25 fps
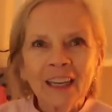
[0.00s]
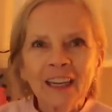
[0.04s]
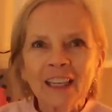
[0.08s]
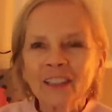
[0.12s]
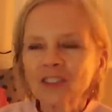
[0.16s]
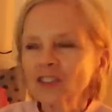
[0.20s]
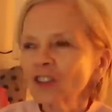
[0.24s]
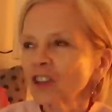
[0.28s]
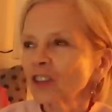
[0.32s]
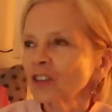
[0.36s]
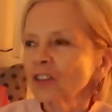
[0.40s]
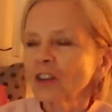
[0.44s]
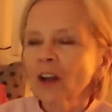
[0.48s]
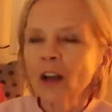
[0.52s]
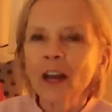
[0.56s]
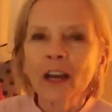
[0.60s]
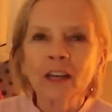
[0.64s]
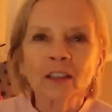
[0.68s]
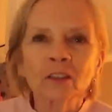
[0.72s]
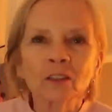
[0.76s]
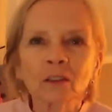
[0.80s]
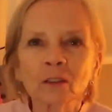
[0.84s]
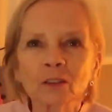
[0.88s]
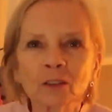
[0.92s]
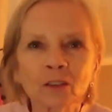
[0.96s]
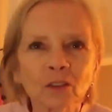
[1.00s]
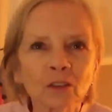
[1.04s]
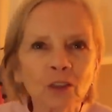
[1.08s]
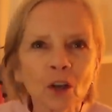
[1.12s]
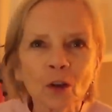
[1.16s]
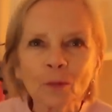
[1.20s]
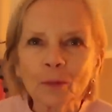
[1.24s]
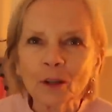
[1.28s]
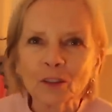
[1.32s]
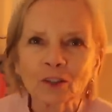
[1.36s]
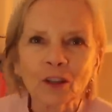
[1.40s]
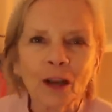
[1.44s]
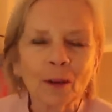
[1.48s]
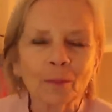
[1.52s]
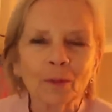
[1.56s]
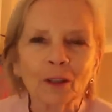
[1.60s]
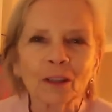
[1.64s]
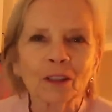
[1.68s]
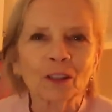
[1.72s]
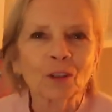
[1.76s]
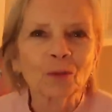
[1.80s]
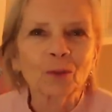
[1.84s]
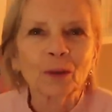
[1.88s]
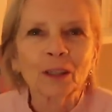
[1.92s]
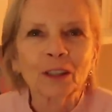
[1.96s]
It's just I had so much
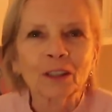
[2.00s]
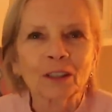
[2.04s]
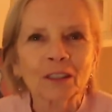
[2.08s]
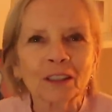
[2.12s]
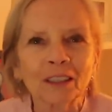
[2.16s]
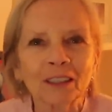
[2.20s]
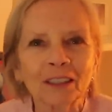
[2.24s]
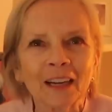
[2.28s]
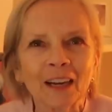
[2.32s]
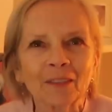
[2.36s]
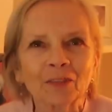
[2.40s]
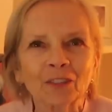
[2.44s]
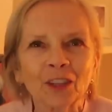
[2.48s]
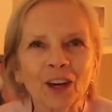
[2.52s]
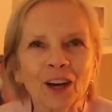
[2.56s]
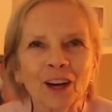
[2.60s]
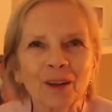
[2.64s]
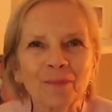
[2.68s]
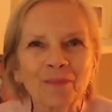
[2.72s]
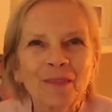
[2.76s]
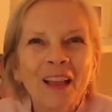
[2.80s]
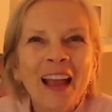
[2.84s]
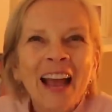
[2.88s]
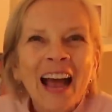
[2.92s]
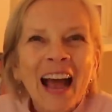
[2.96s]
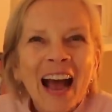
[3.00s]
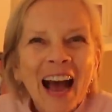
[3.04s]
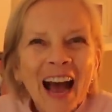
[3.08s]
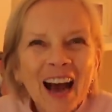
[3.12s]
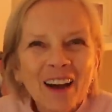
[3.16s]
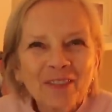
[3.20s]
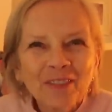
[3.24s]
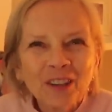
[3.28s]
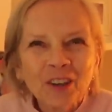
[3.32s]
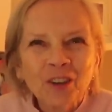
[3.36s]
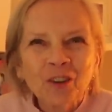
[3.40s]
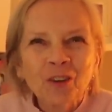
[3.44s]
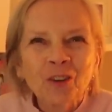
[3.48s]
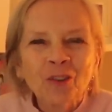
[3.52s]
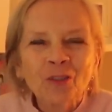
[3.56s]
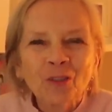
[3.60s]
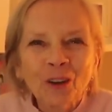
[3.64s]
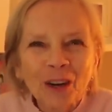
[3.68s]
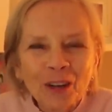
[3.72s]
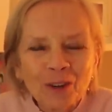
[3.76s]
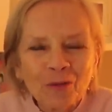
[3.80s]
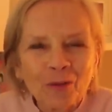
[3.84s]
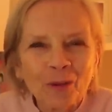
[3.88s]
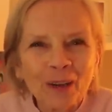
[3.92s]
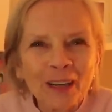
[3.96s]
happening this week, I didn't have time. Have a
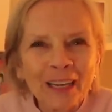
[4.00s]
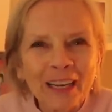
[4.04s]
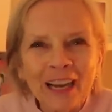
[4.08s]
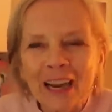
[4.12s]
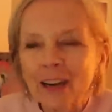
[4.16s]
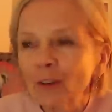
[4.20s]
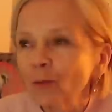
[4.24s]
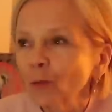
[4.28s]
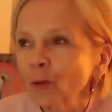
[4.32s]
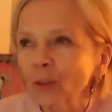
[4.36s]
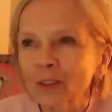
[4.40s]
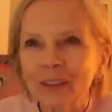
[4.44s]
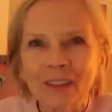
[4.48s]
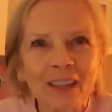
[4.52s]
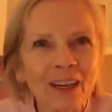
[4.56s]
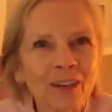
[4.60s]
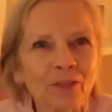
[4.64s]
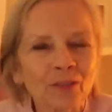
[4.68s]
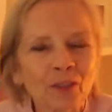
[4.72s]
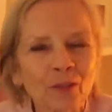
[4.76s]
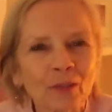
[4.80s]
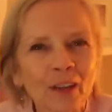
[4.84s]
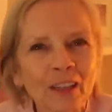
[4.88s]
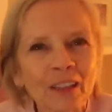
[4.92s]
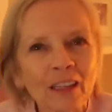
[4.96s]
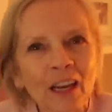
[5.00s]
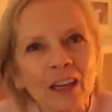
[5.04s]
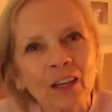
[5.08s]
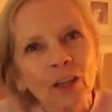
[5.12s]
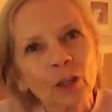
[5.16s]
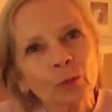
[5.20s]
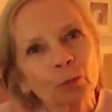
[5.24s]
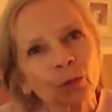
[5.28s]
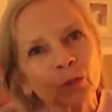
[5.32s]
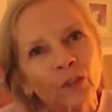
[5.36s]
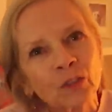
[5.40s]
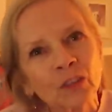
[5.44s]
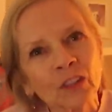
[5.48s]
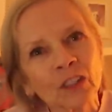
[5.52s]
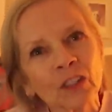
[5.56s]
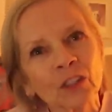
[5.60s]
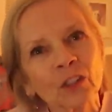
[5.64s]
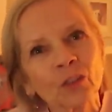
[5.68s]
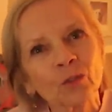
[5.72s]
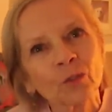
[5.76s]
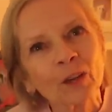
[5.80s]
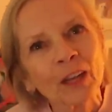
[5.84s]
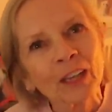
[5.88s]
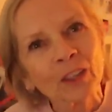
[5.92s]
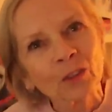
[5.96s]
great weekend, what's left of it, and I will see
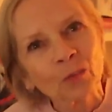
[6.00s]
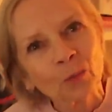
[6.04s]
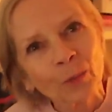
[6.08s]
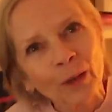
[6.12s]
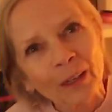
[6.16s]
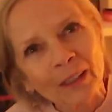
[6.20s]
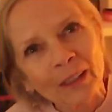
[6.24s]
you next